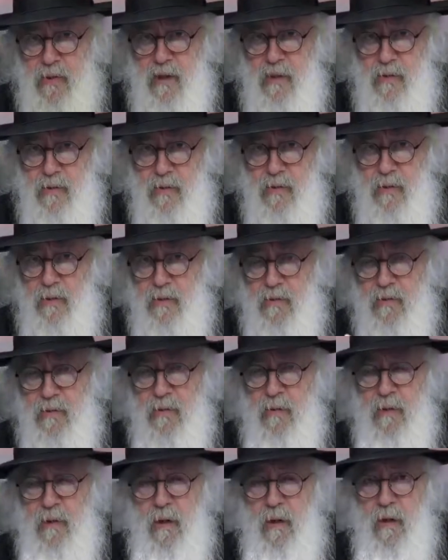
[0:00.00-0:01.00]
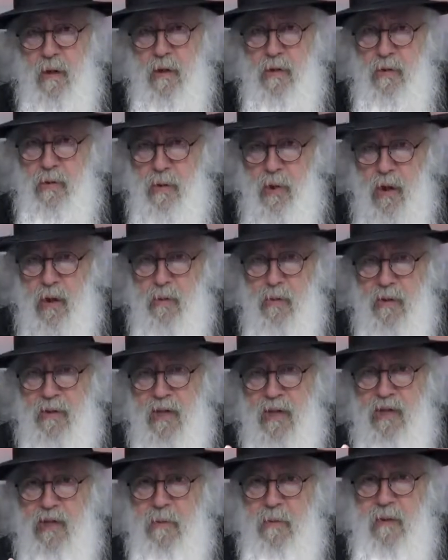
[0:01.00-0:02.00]
to get used to all
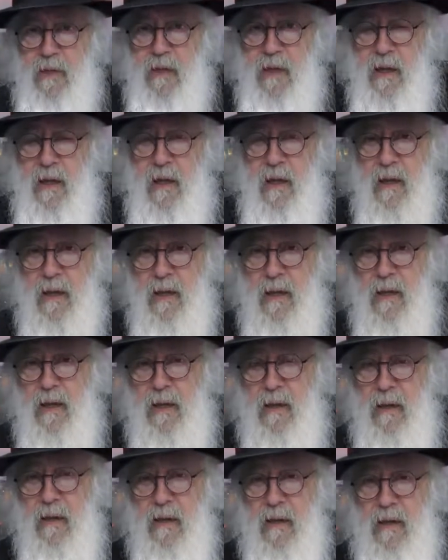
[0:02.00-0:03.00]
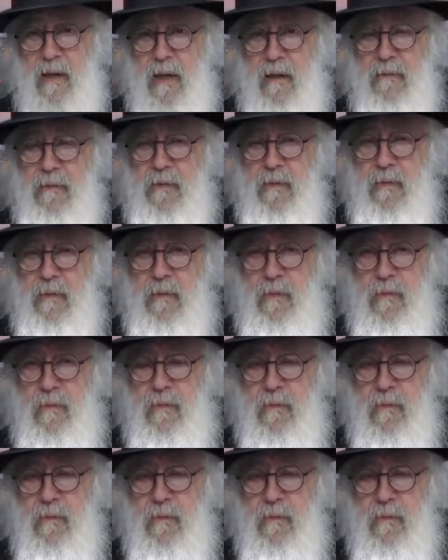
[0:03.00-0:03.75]
what Hashem give you.